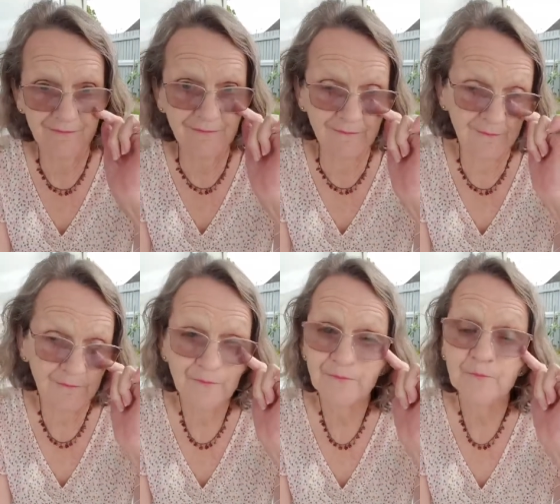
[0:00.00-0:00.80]
were
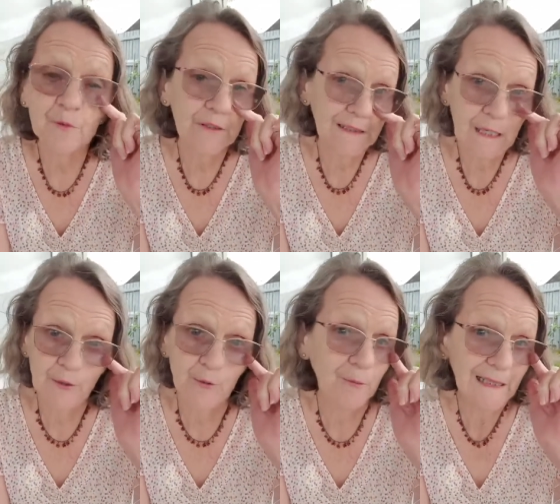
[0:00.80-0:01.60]

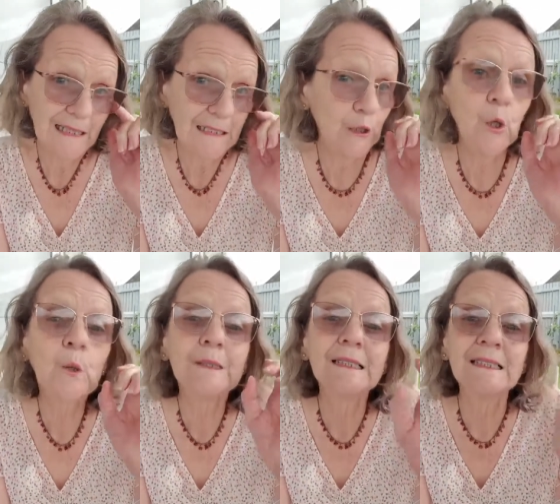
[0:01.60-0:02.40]
terribly
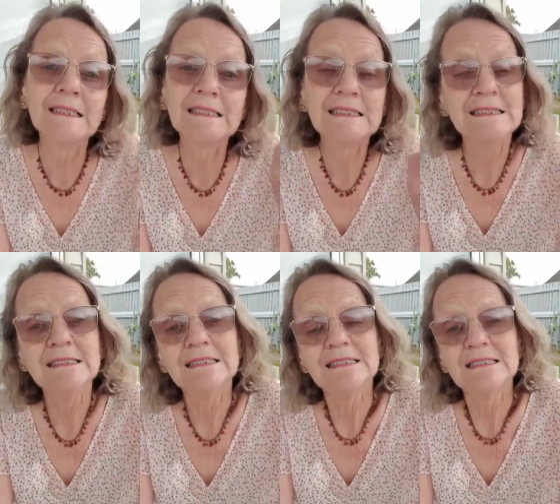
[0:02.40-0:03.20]
clogged and
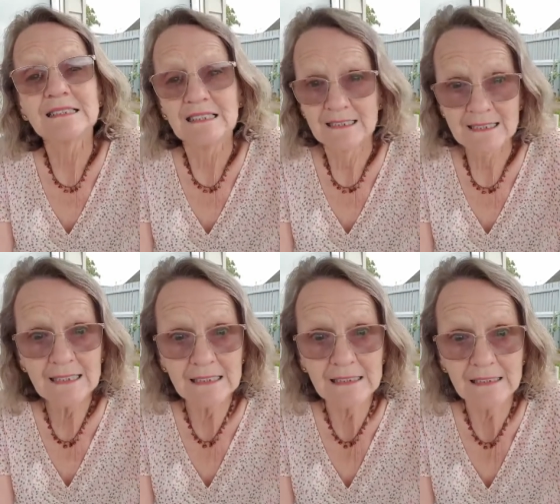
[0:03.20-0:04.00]

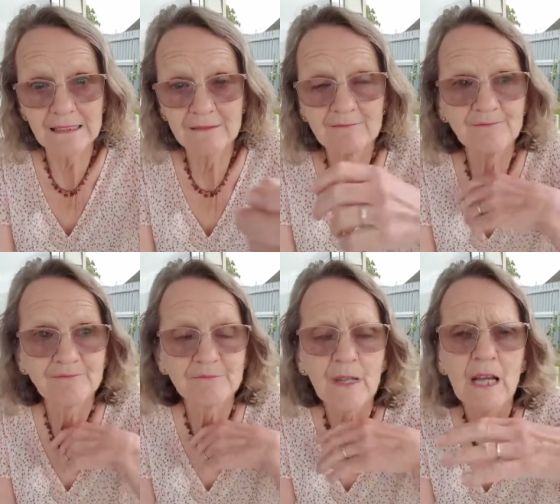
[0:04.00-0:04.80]
sick,
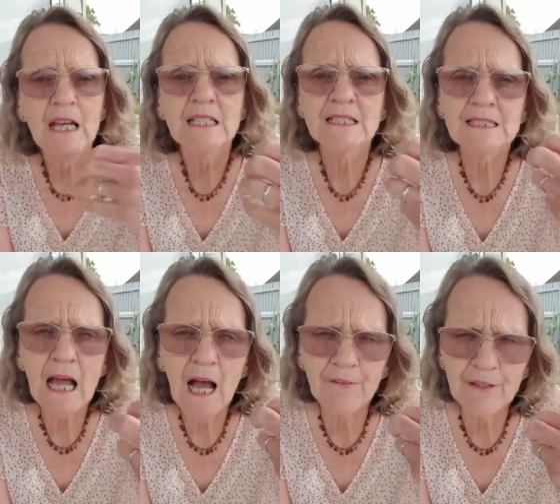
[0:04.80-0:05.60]

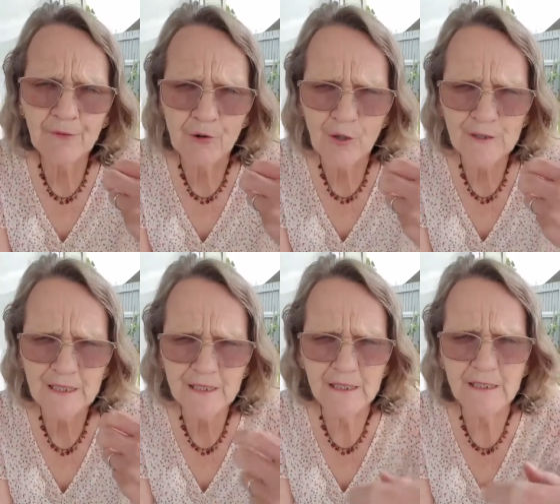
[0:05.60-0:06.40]
starving for
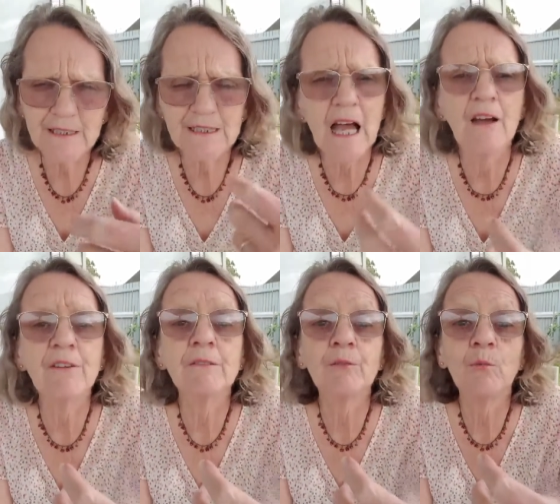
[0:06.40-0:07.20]
oxygen,
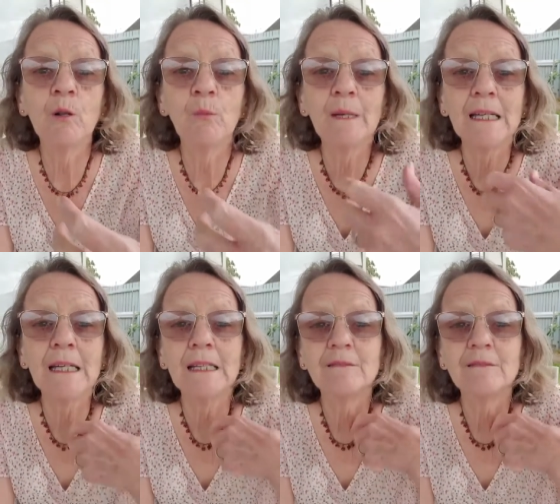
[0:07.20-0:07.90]
starving for well-being.